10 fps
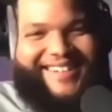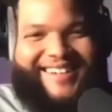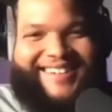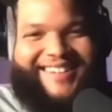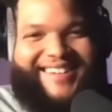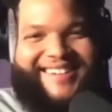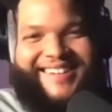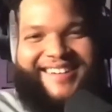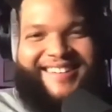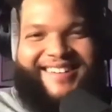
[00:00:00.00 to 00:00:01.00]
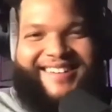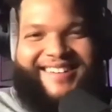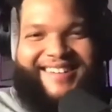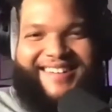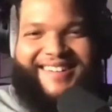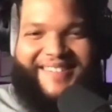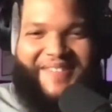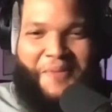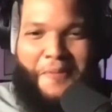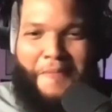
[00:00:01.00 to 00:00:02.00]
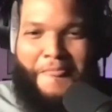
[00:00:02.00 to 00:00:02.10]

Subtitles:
But this is an appropriate follow-up question.